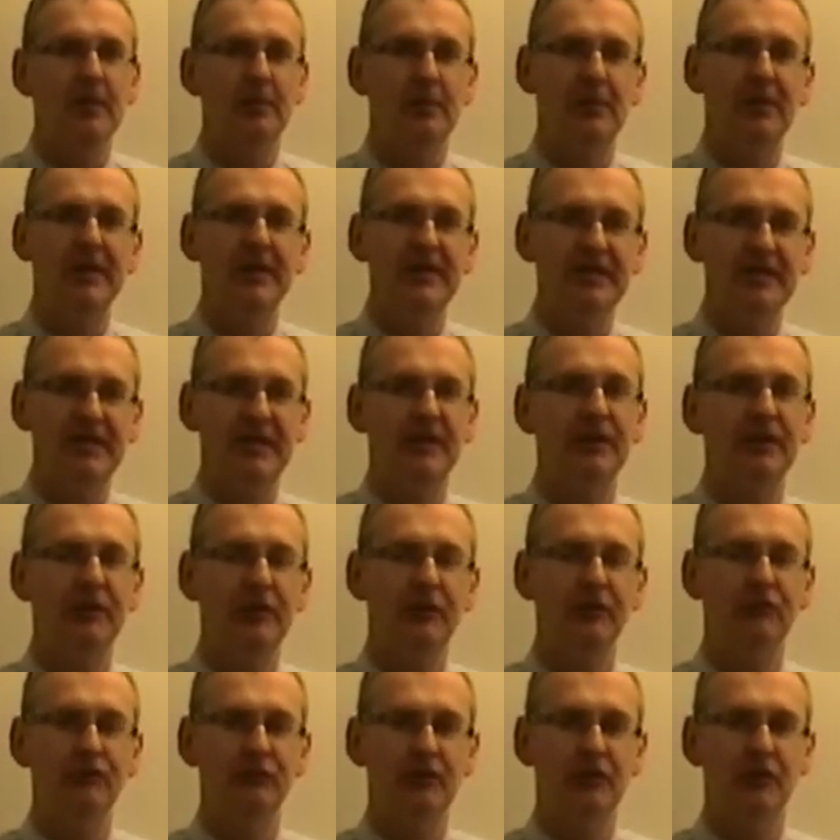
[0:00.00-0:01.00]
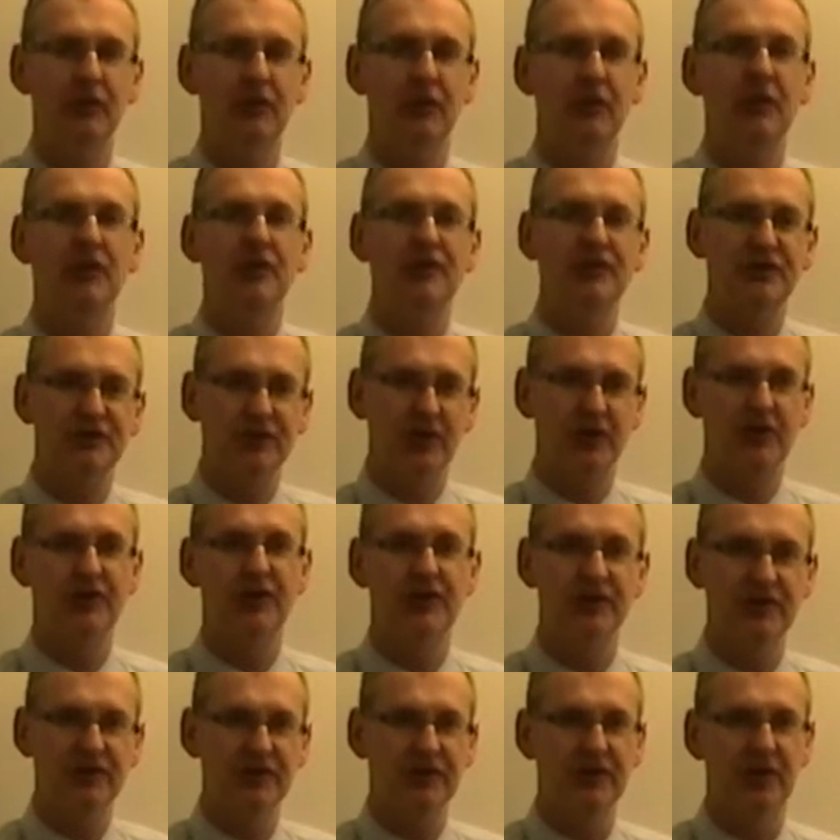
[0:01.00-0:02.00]
please can you draw
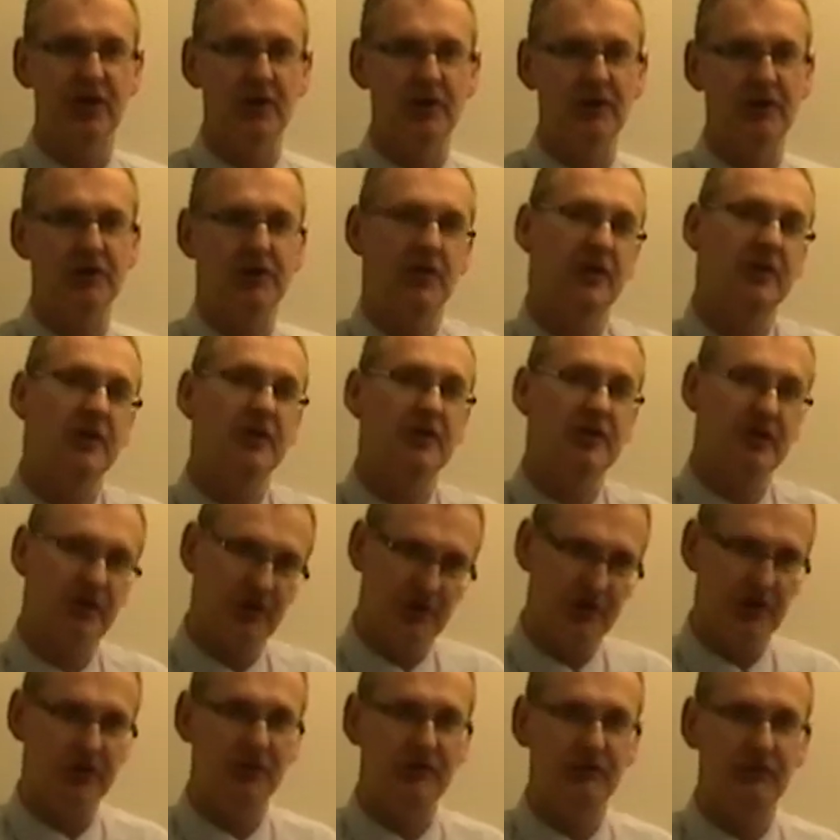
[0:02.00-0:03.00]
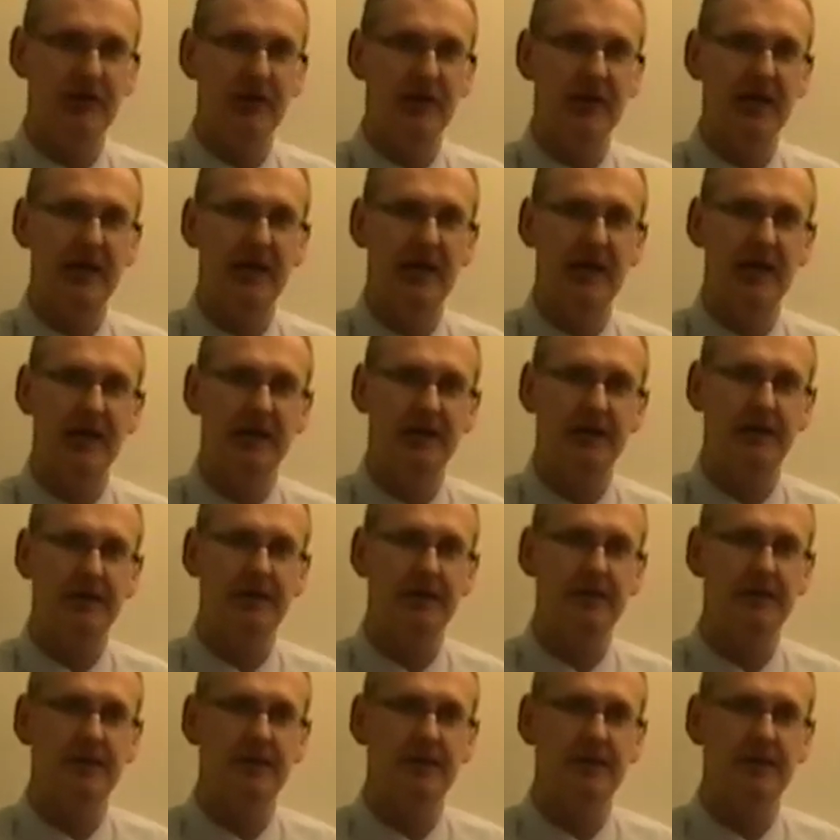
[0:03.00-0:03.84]
such and such straight line.